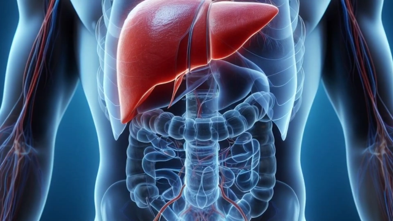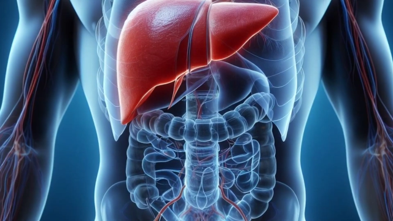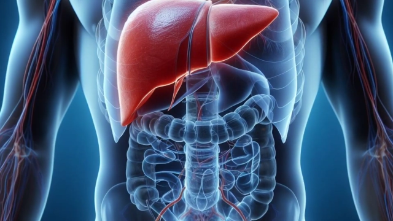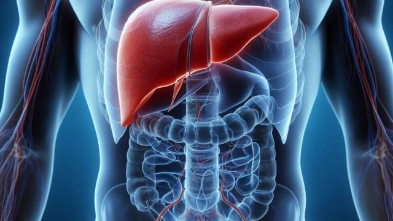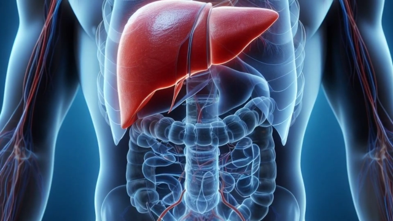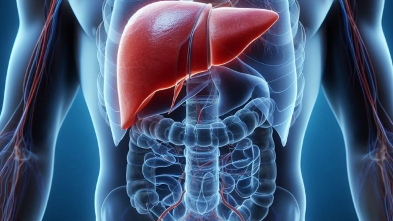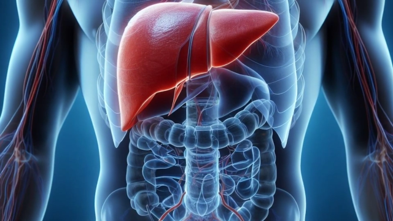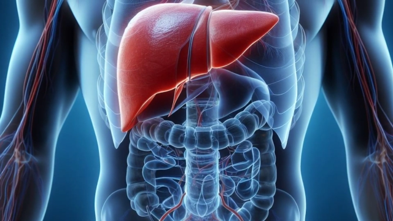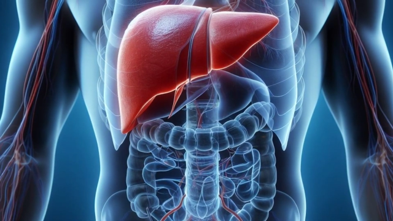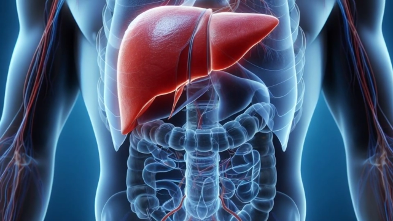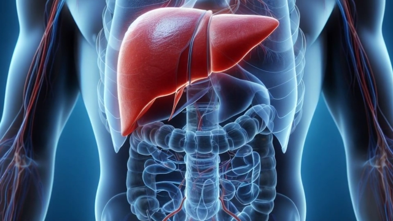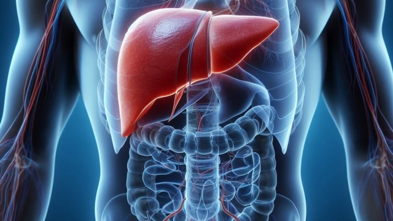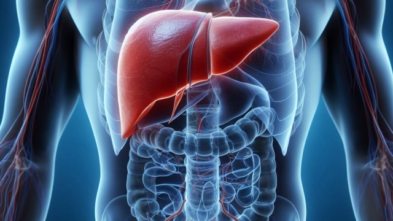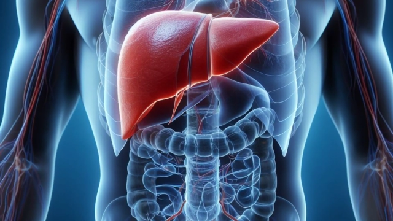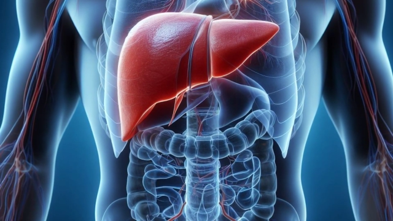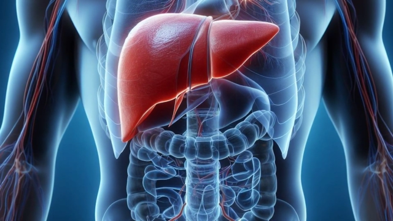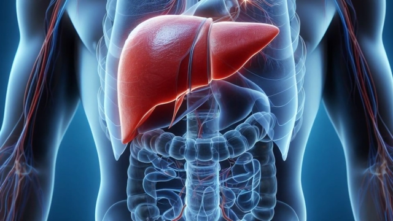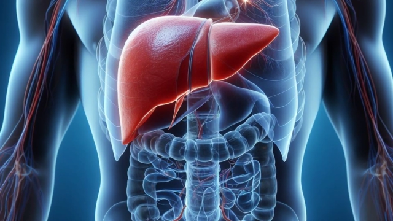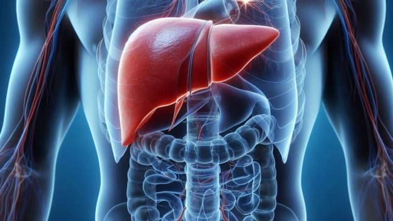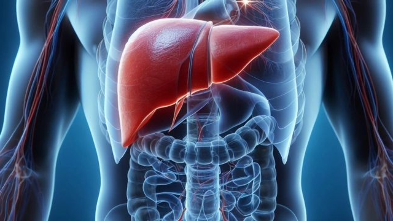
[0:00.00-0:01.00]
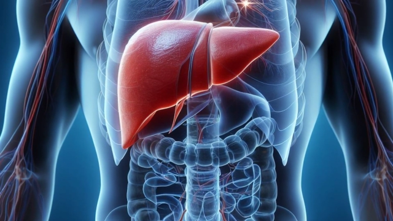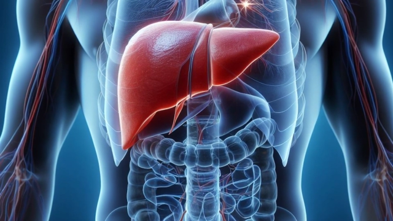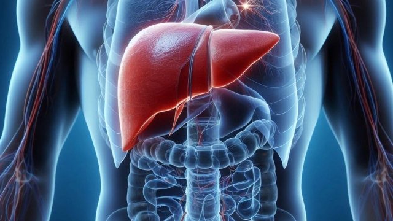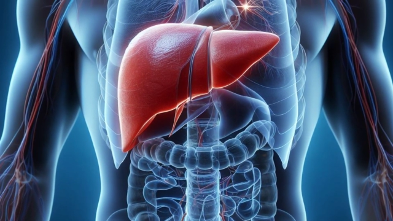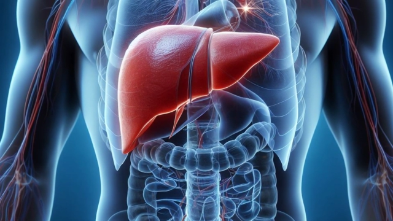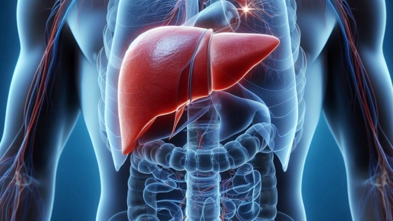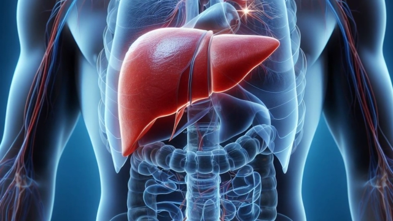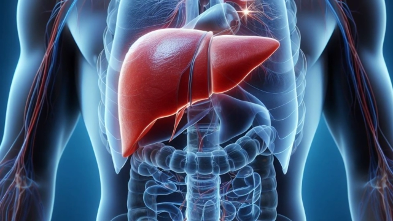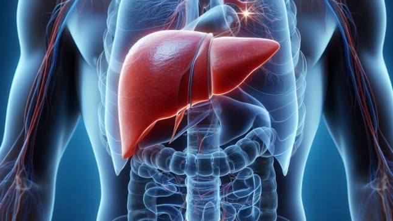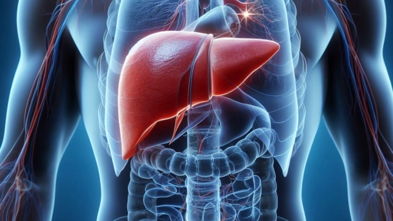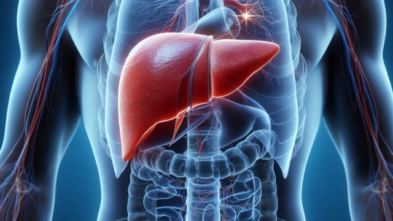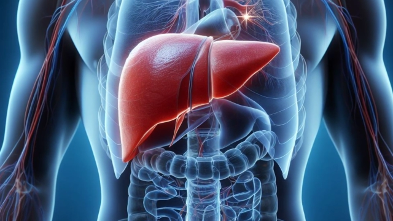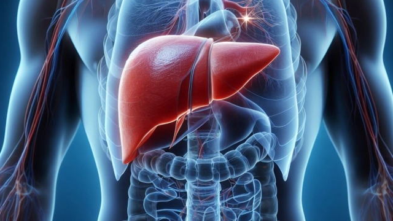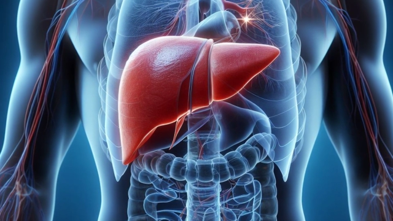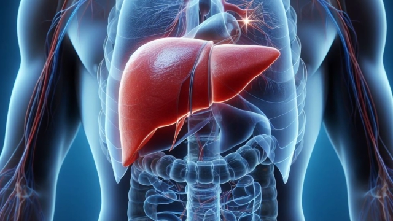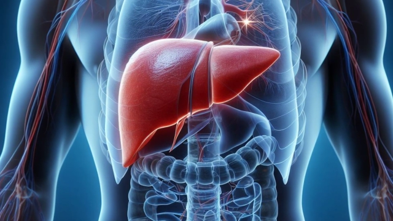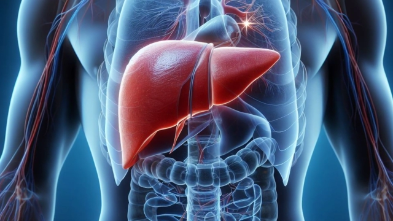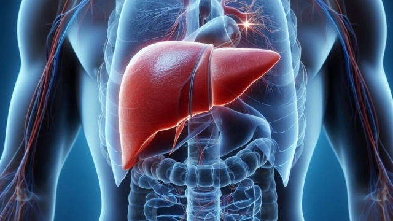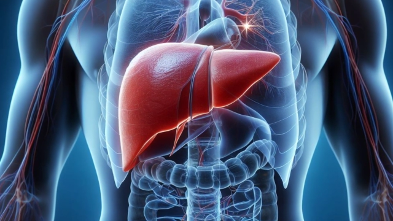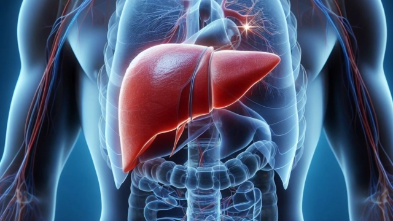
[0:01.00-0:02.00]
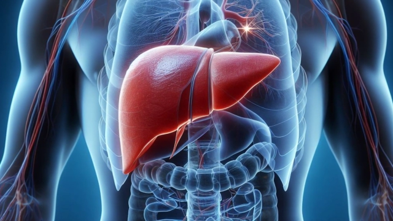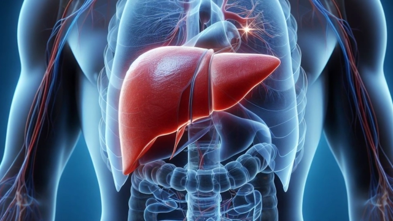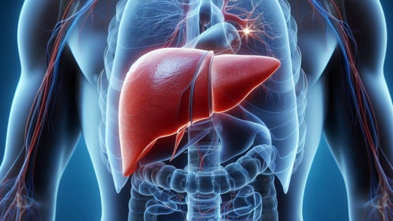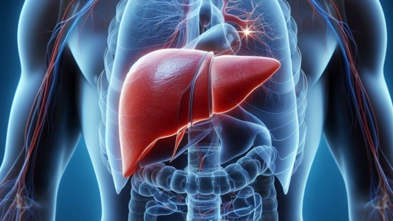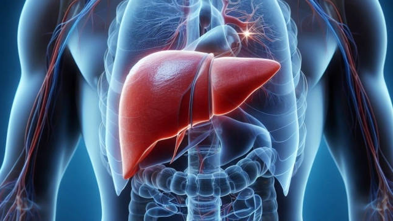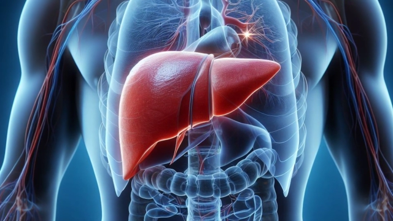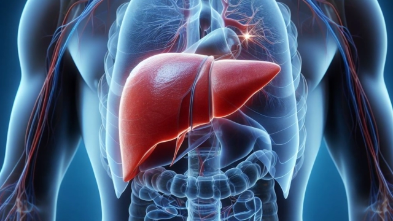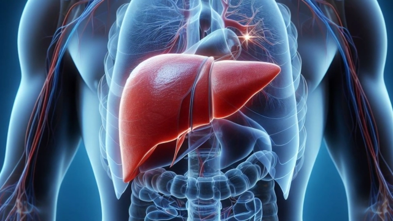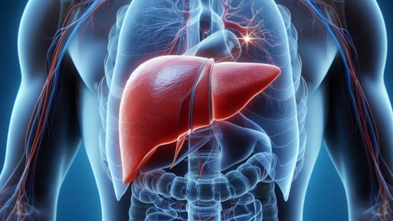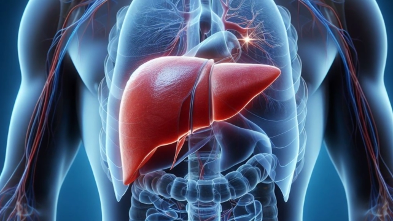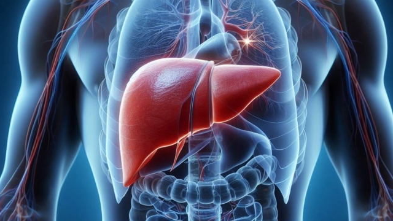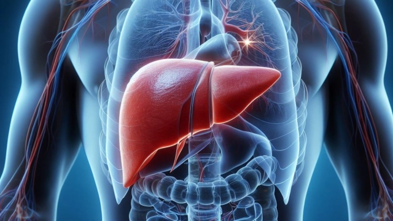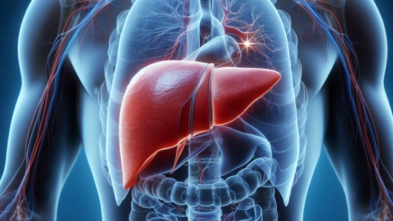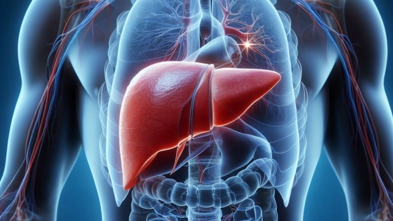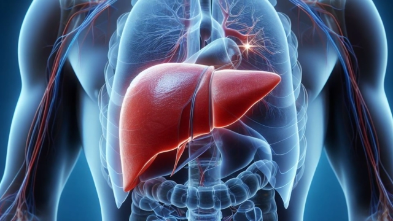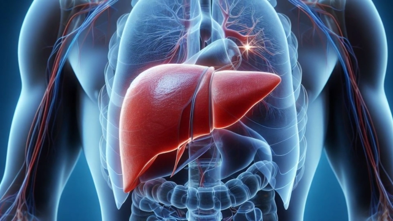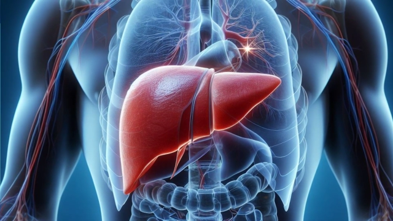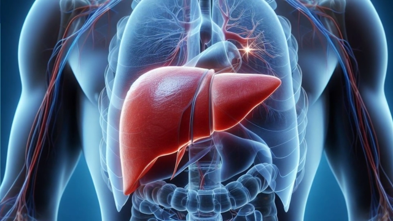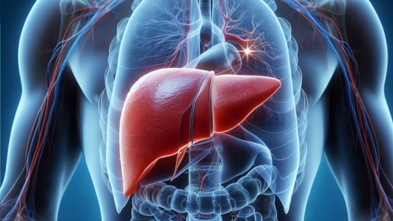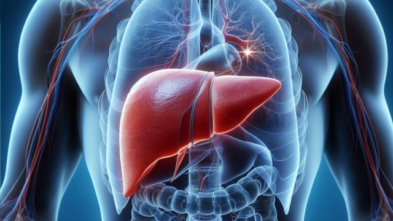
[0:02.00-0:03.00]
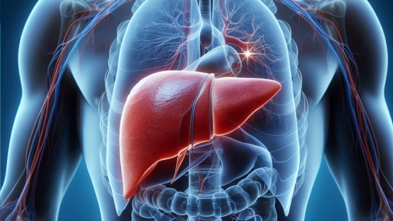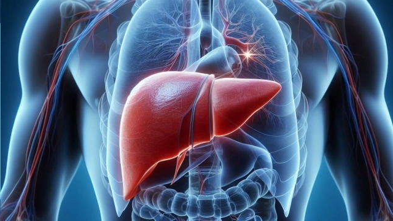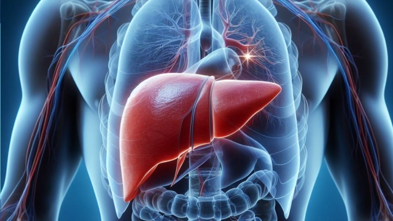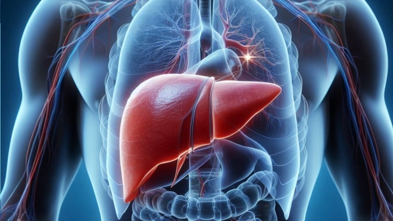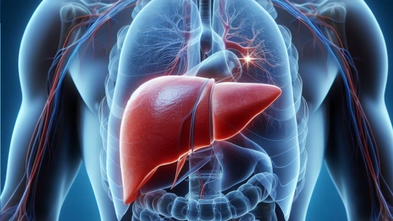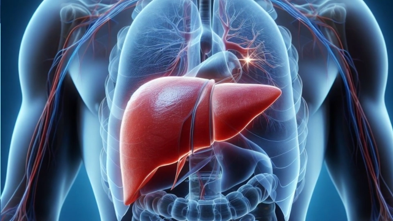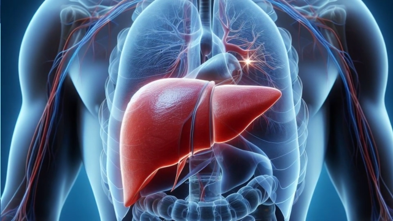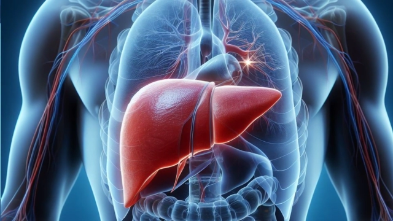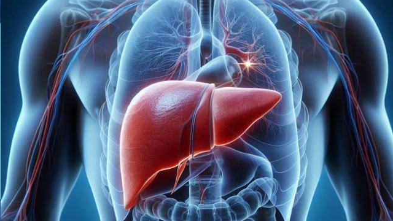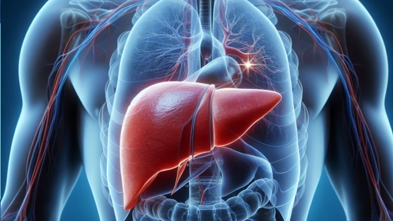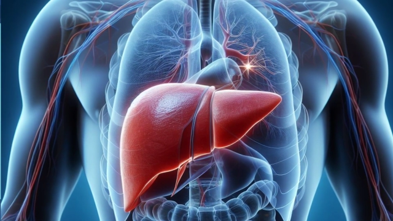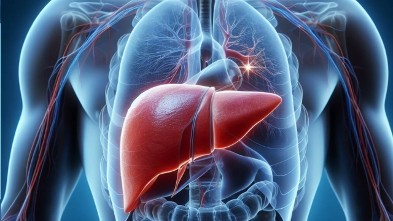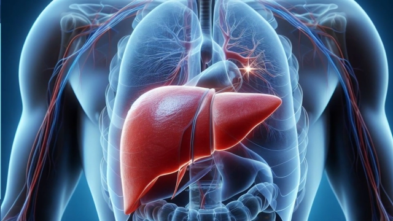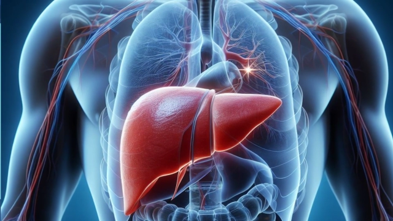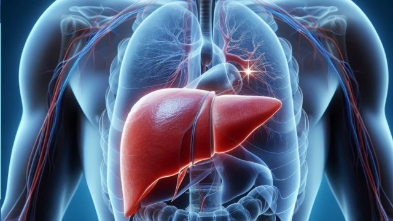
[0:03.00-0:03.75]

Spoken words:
[unreadable: no face in view]